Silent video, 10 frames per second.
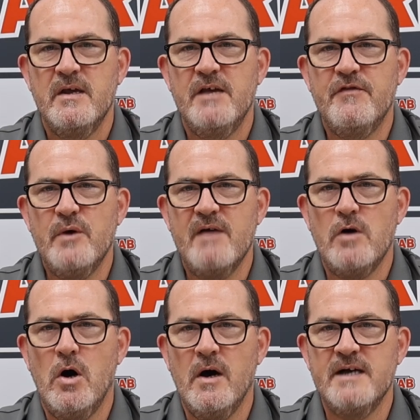If you have
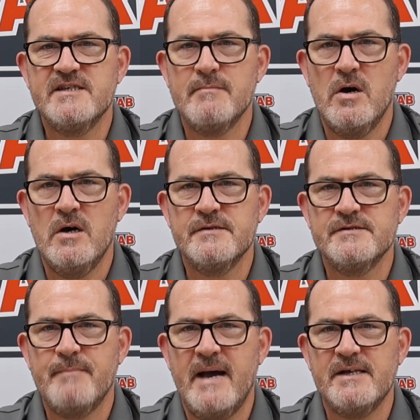a higher
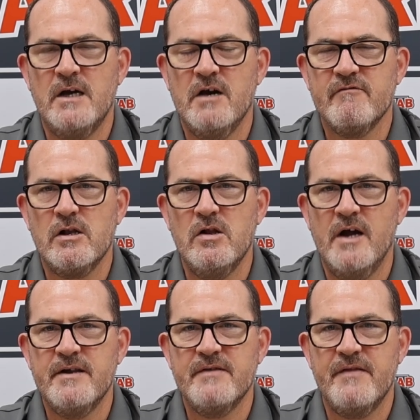demand
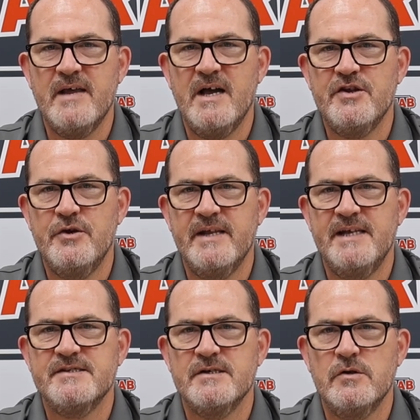recliner than that, you
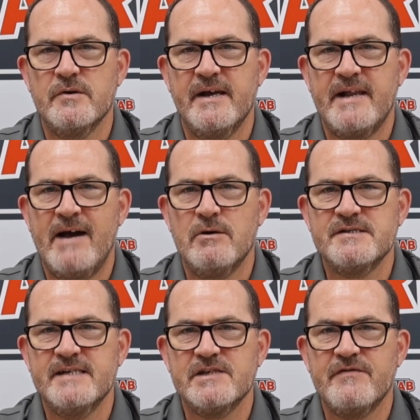need to look at our
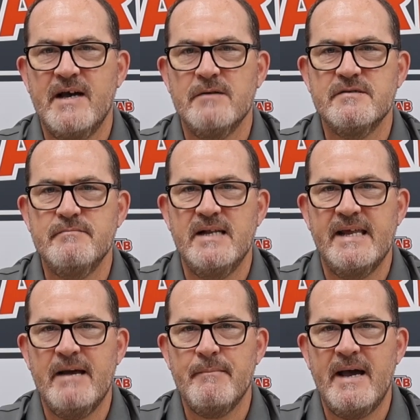6,000
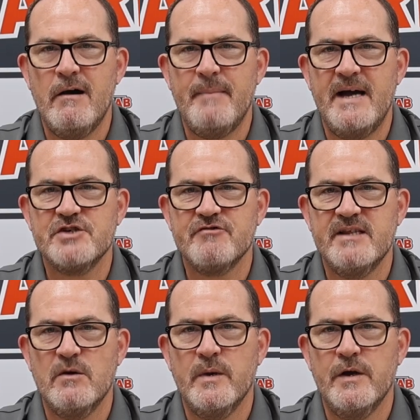milliamp hour battery
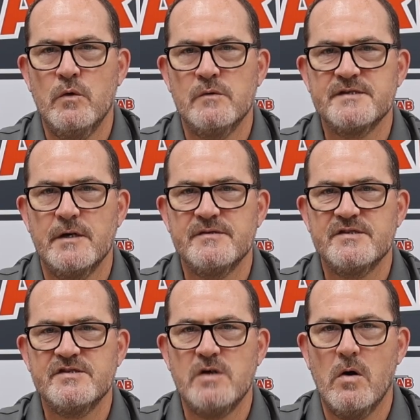that we also
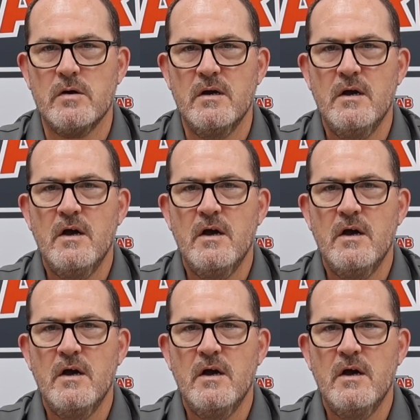stock.